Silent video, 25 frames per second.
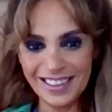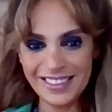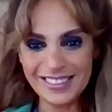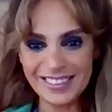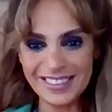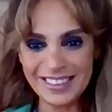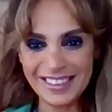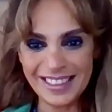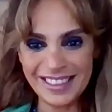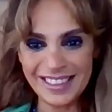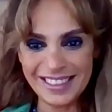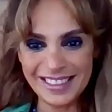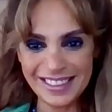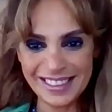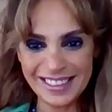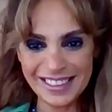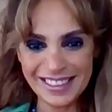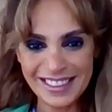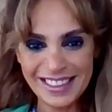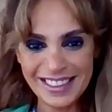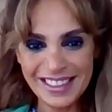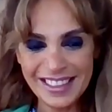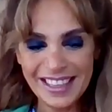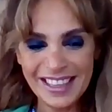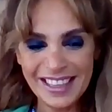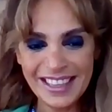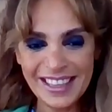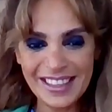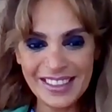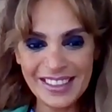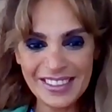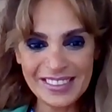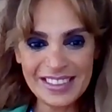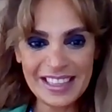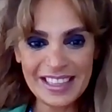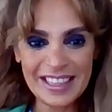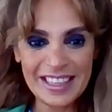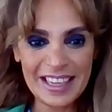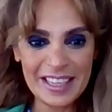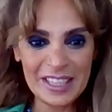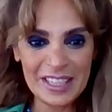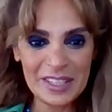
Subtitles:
Okay. Yeah,